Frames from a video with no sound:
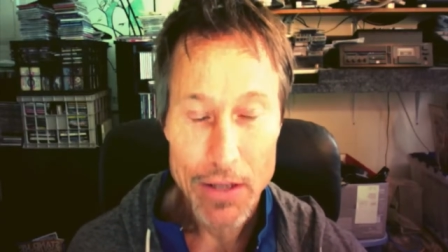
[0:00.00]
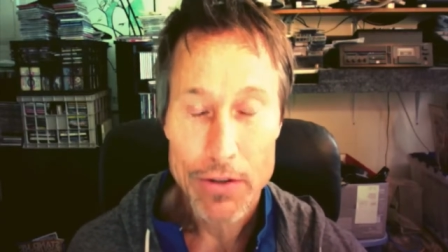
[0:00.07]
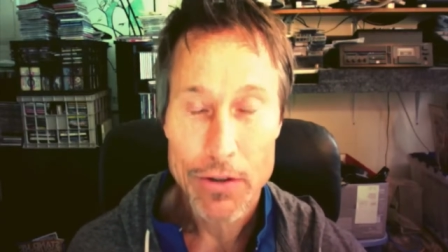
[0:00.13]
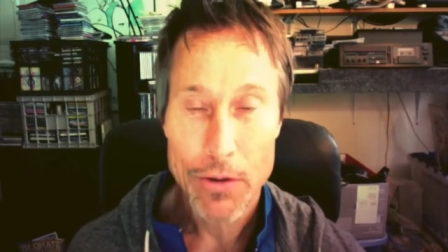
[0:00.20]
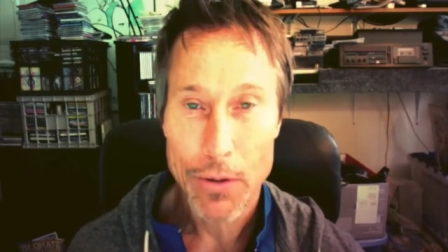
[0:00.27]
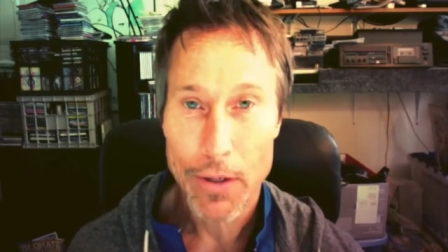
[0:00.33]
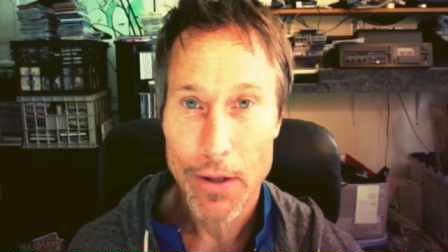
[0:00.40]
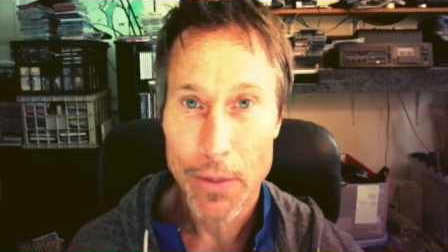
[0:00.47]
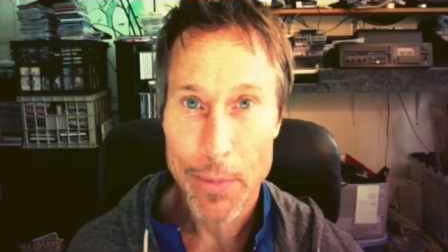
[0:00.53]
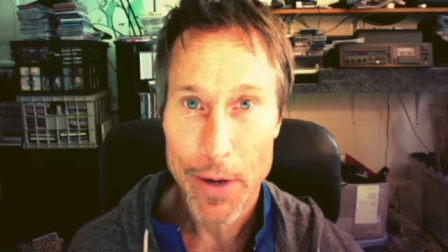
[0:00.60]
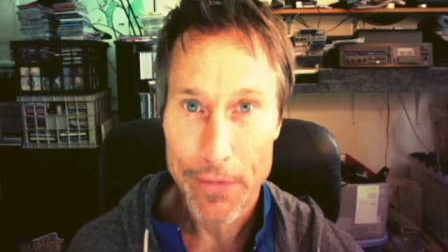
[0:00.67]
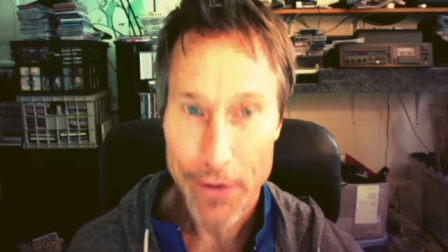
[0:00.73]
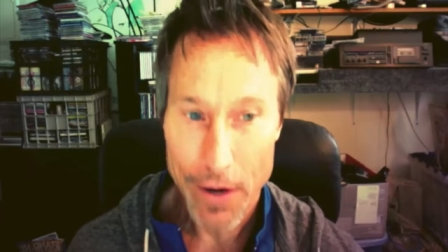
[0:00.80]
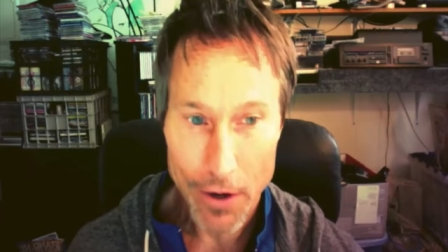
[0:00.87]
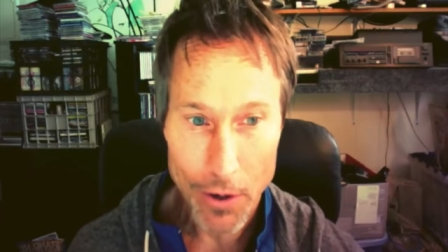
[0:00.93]
Do a little bit
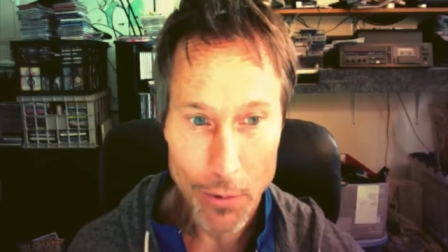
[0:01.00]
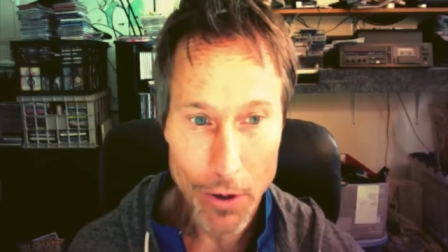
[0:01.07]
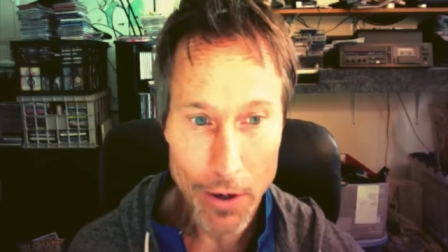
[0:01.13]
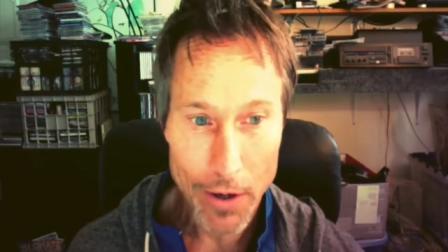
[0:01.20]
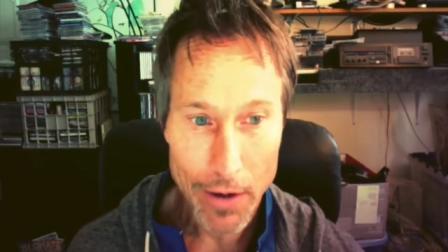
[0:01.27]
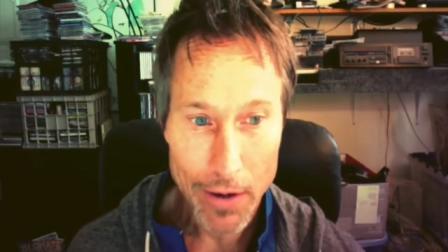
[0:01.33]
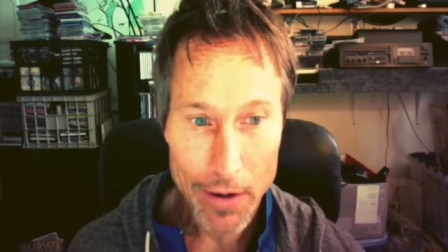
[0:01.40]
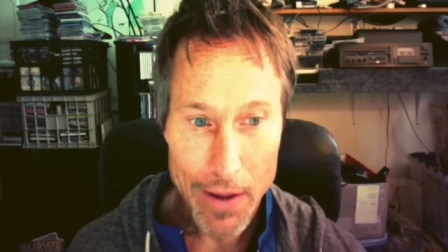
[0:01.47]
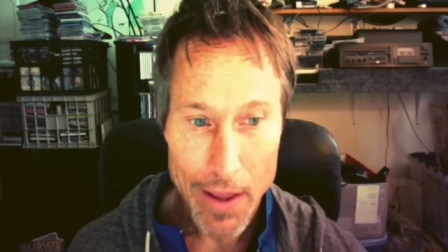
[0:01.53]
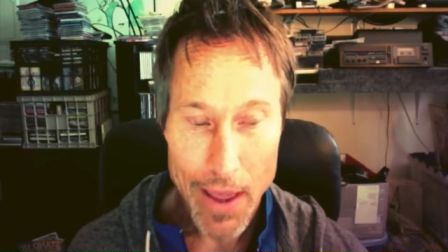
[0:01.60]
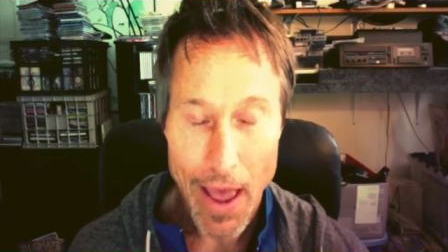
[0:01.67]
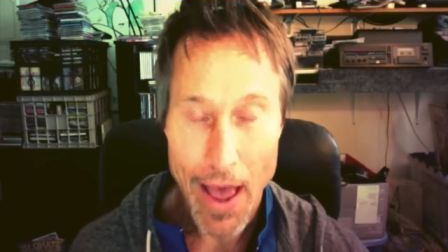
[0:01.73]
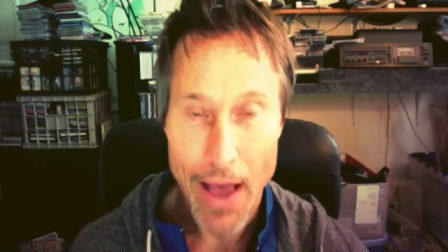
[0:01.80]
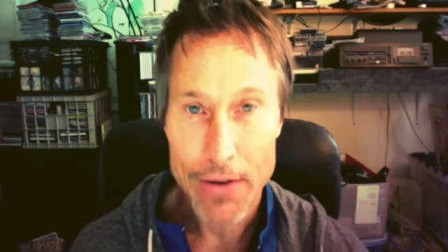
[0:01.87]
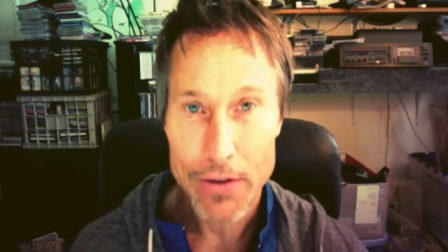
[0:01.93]
of ear work,
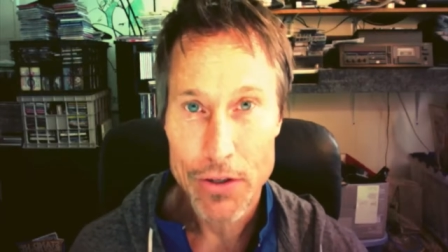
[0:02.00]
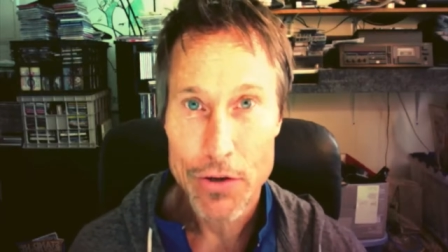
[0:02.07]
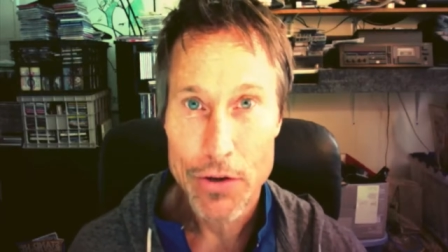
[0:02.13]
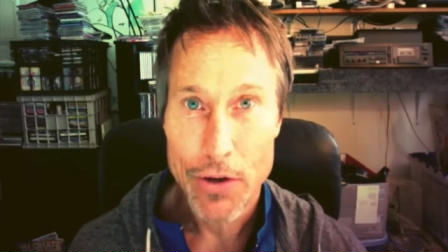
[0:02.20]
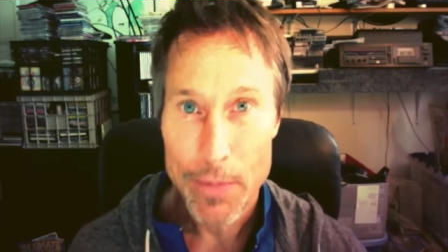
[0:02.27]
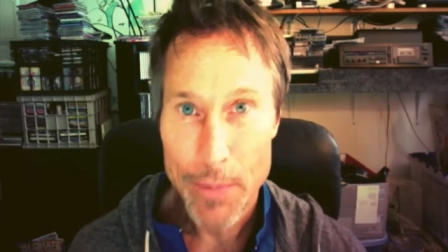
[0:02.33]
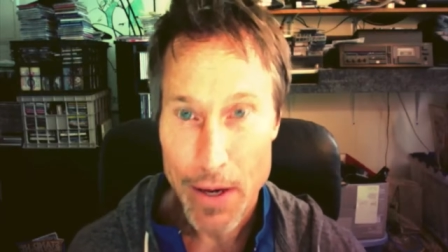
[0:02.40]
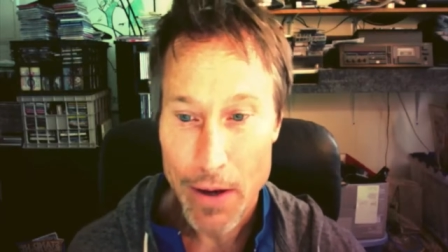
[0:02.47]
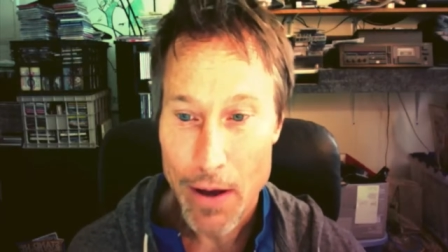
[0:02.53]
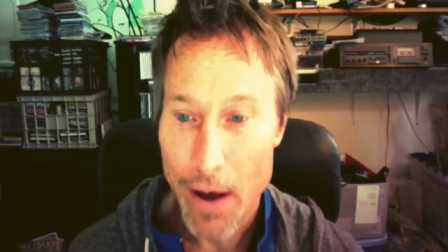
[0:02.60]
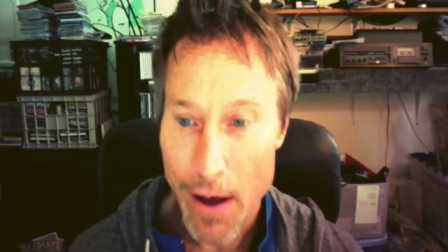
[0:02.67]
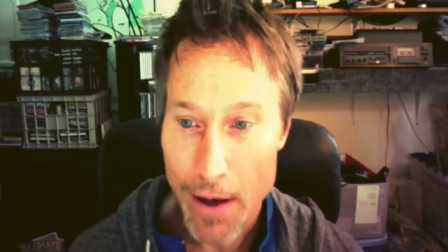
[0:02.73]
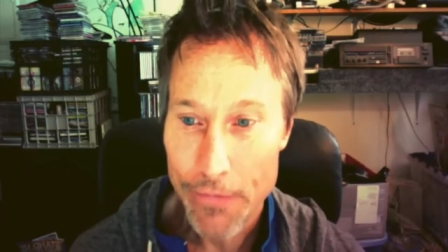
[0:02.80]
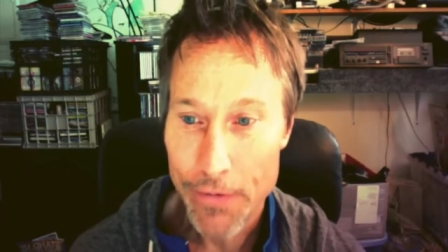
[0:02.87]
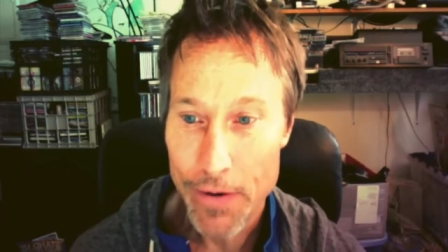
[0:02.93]
and you can be
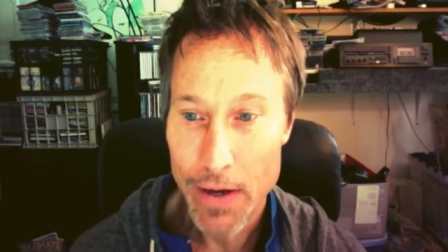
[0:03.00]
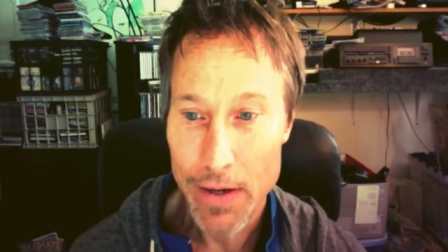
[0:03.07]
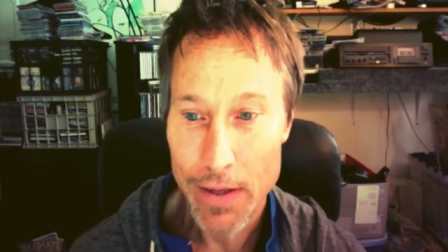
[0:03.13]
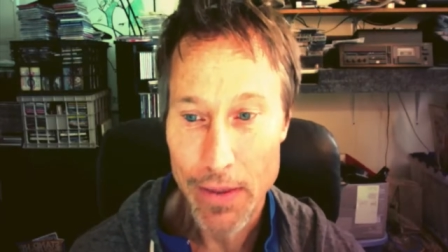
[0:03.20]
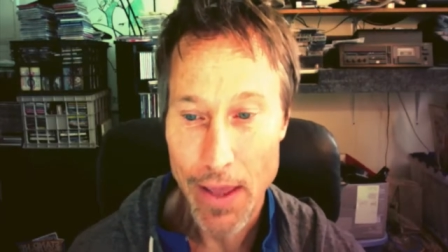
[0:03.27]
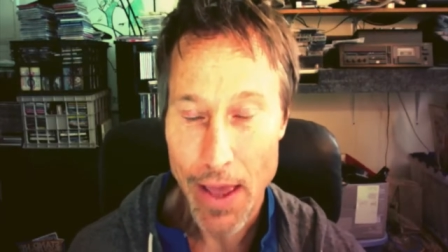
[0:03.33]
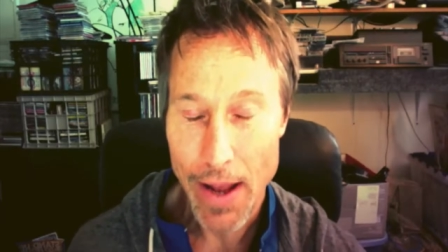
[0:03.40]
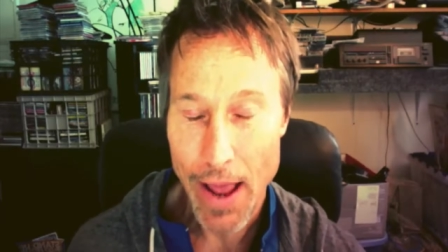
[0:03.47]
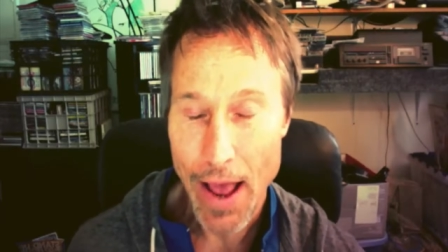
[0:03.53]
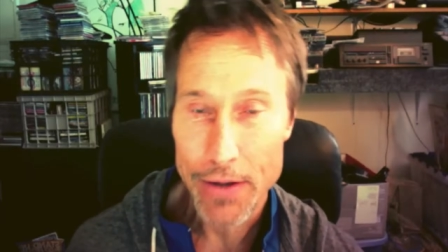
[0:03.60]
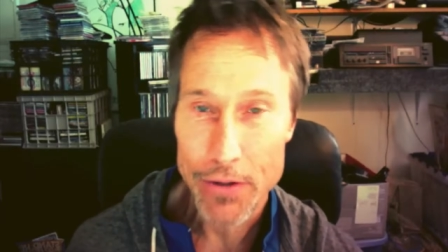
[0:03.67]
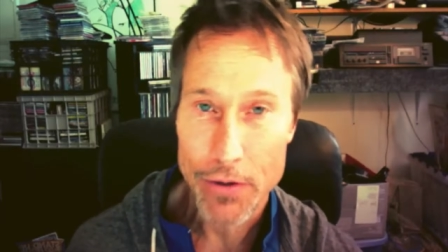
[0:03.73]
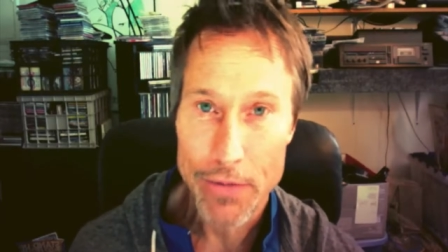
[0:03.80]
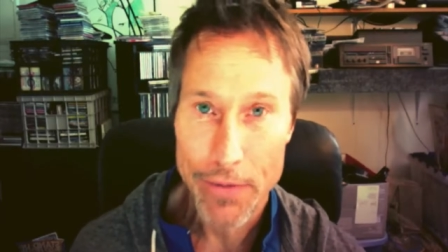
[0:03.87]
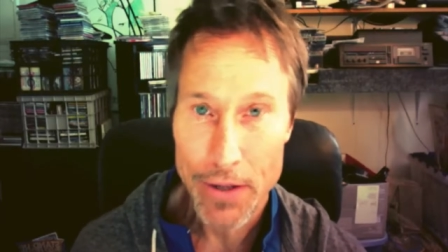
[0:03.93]
confident that as
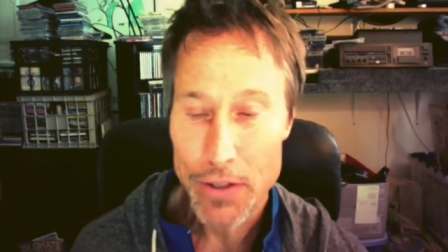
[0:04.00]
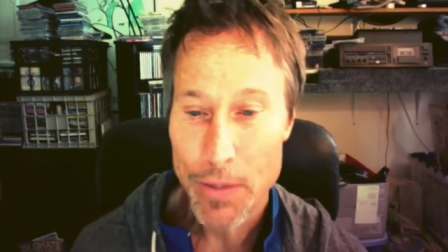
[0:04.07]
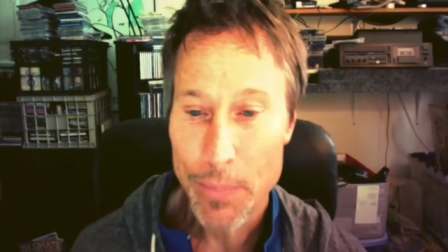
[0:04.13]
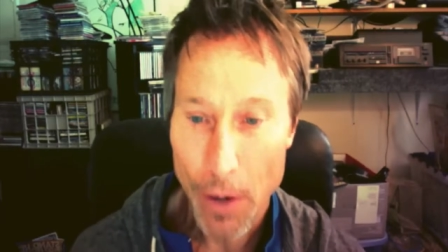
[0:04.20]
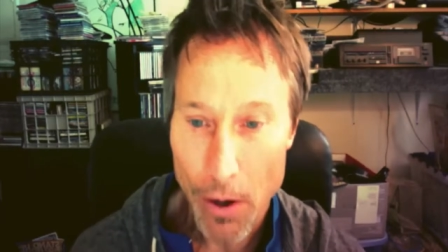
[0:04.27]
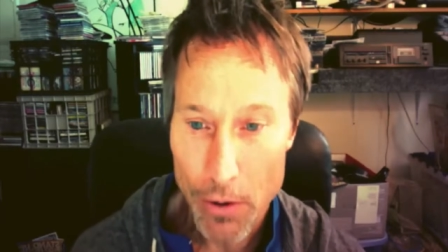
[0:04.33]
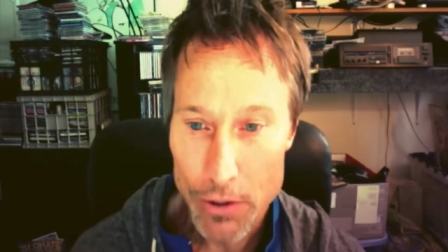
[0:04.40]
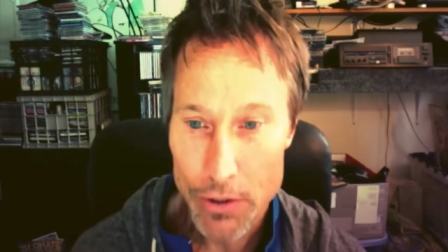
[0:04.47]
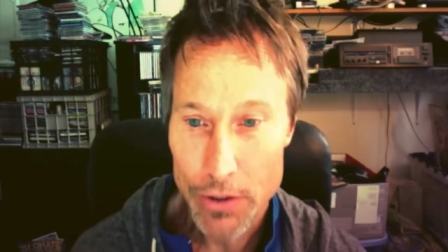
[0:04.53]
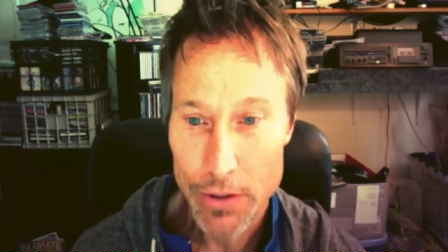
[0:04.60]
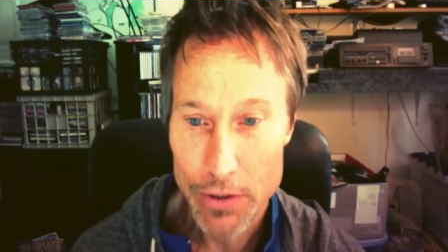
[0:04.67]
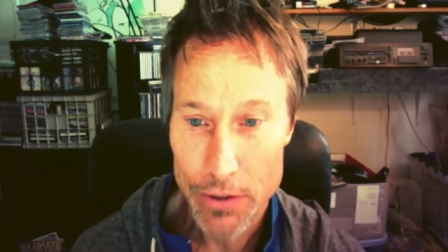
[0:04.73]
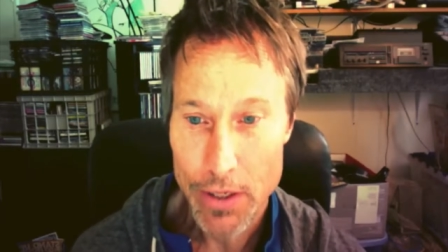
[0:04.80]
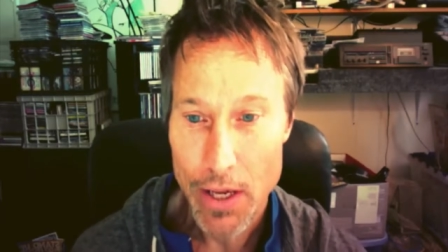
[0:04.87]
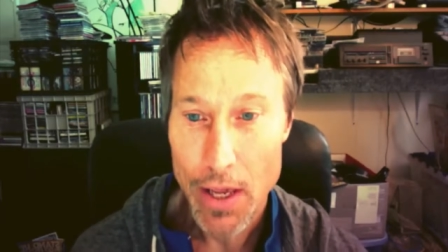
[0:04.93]
your events
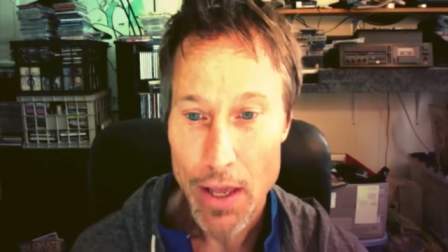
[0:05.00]
approaches,